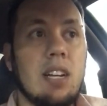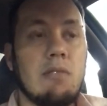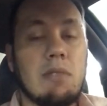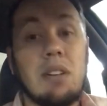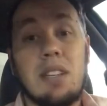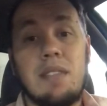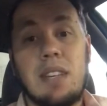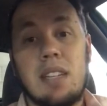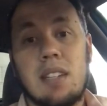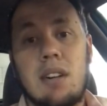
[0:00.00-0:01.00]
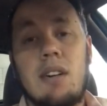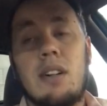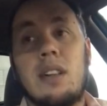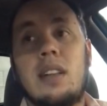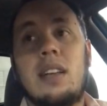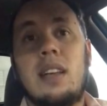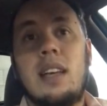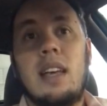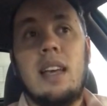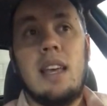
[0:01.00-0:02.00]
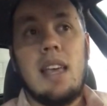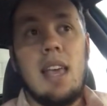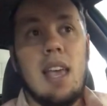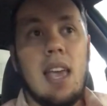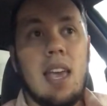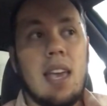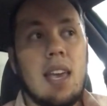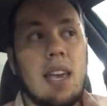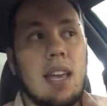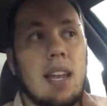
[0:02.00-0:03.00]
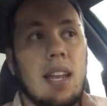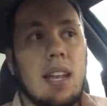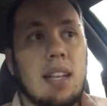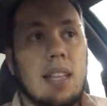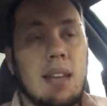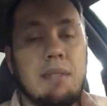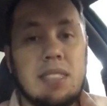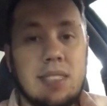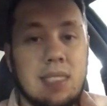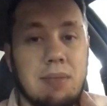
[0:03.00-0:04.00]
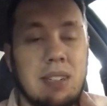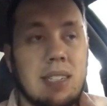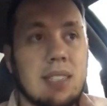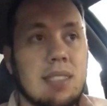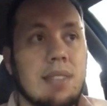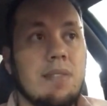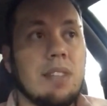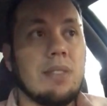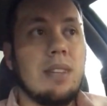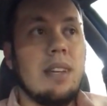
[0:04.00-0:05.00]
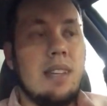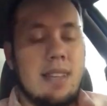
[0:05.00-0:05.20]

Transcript: grody feet and all, and can't wait to see what he does on the field.